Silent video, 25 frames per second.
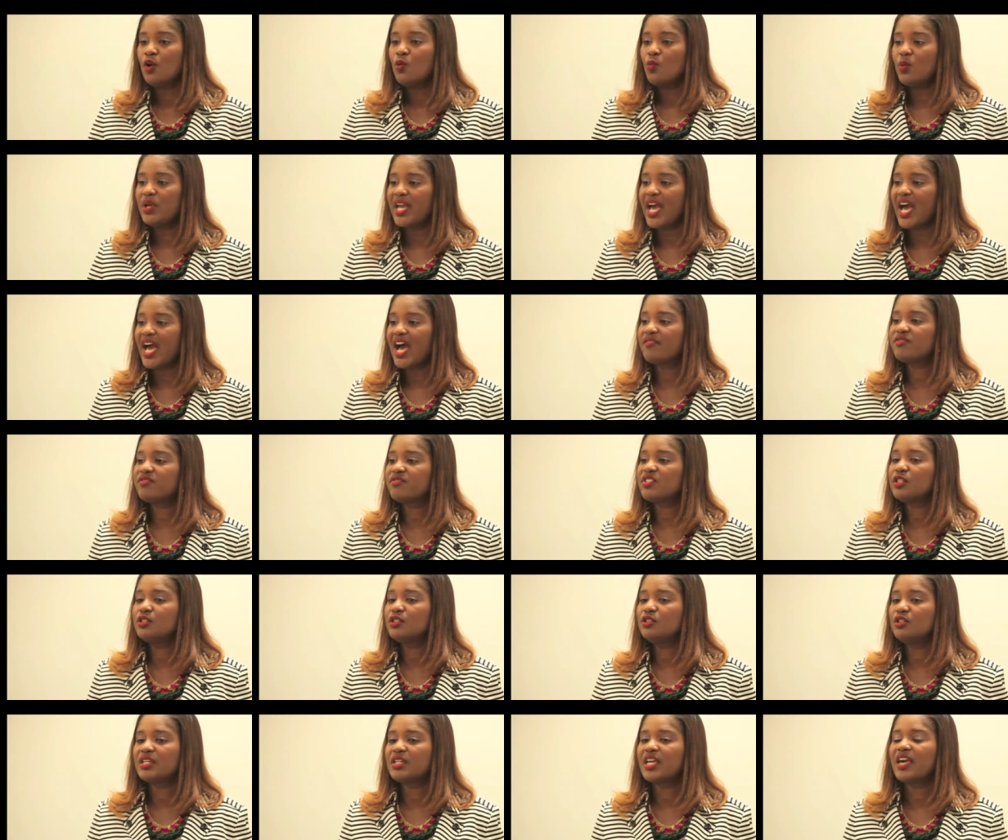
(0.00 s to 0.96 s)
We have
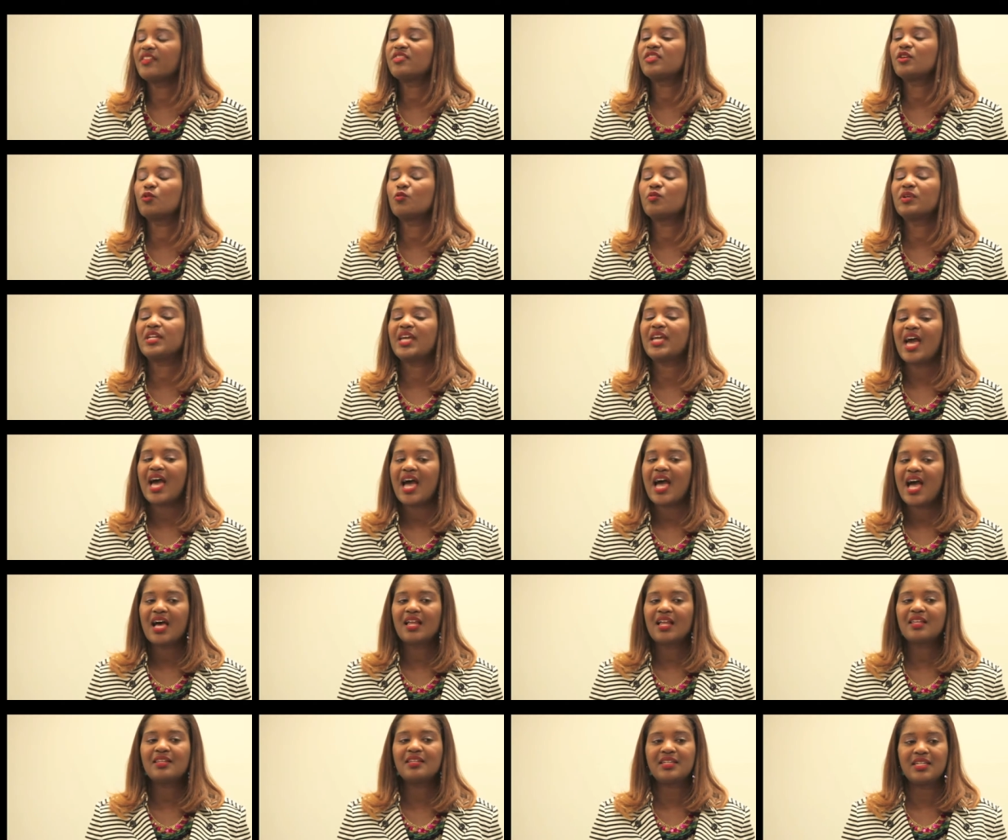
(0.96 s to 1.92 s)
to look at the
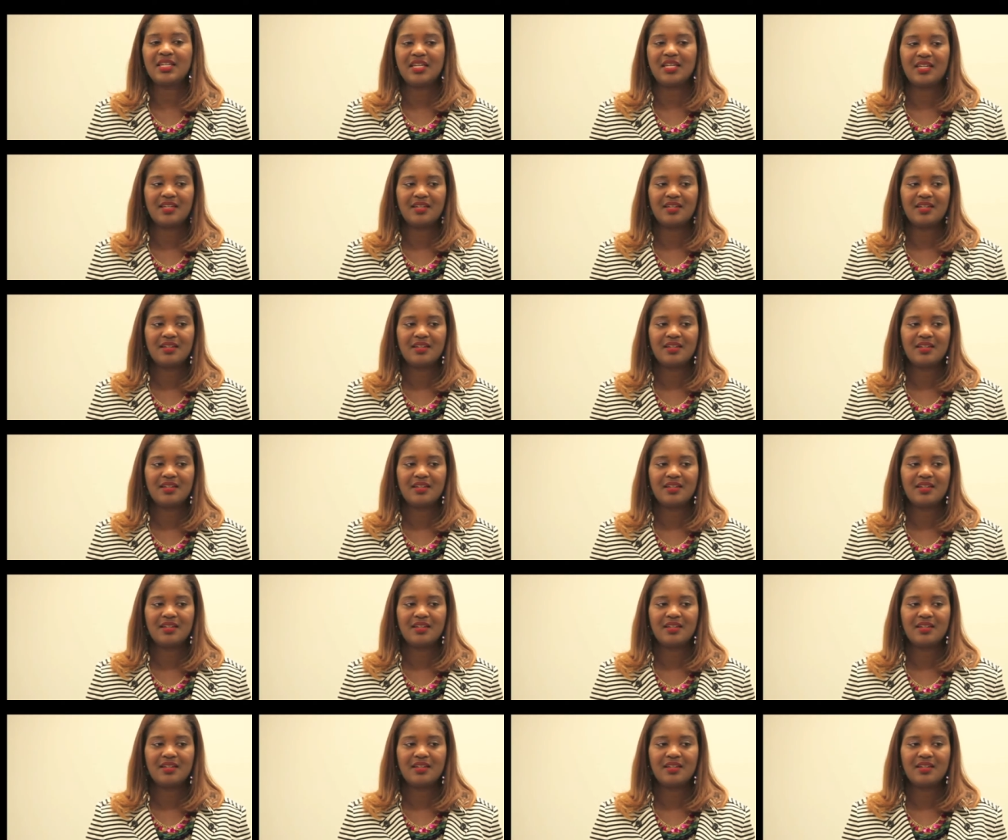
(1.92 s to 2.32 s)
reality